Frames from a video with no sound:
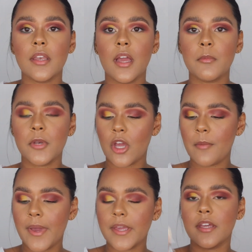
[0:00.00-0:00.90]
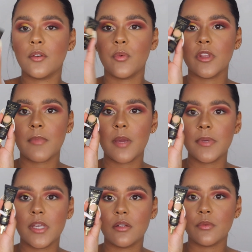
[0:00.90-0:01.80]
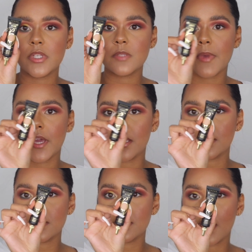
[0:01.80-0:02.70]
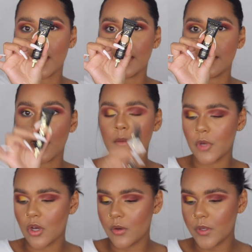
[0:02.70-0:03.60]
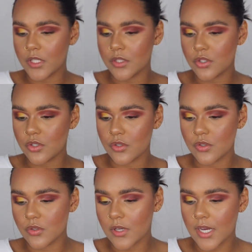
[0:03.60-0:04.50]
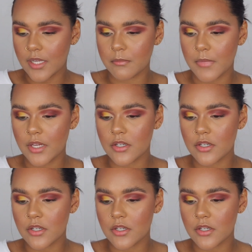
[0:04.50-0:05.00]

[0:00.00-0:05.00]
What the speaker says: Now I'm gonna go back in with my P. Louise base and I'm going to cut my